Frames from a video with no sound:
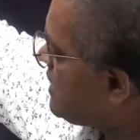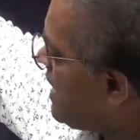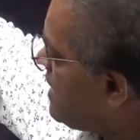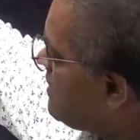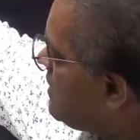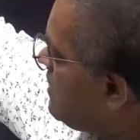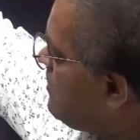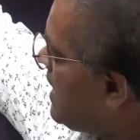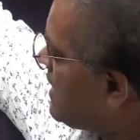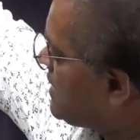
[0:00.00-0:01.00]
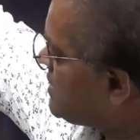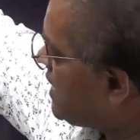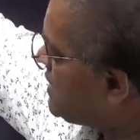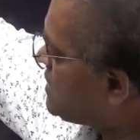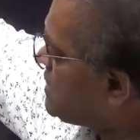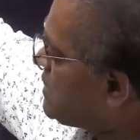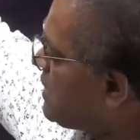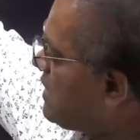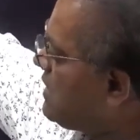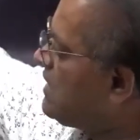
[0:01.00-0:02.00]
and battery charger and
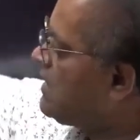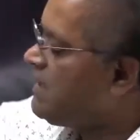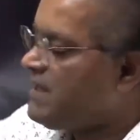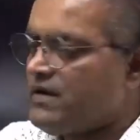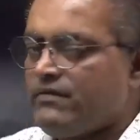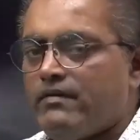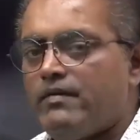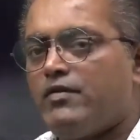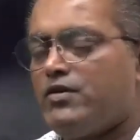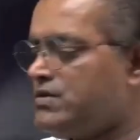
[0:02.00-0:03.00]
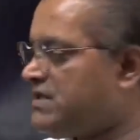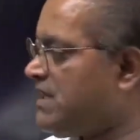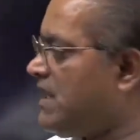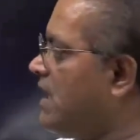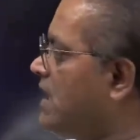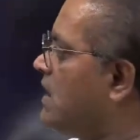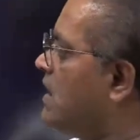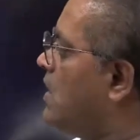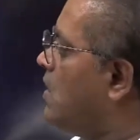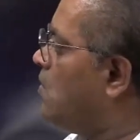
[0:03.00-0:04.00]
all, here we will be using a
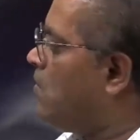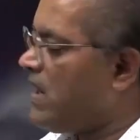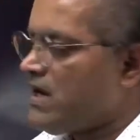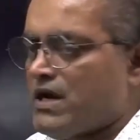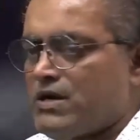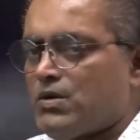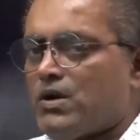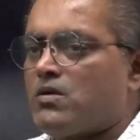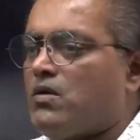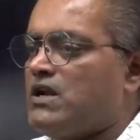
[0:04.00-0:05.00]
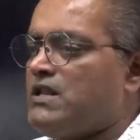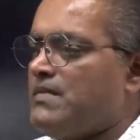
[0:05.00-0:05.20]
one controller called the